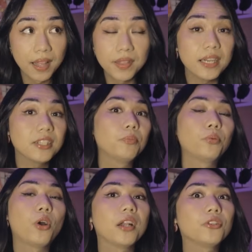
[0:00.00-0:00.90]
that has
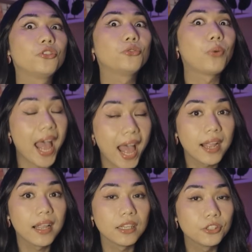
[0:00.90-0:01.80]
brought
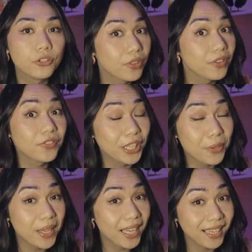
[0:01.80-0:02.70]
drag to the
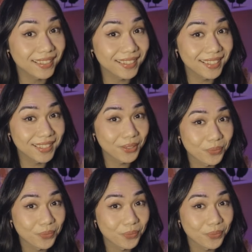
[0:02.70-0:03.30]
Philippines.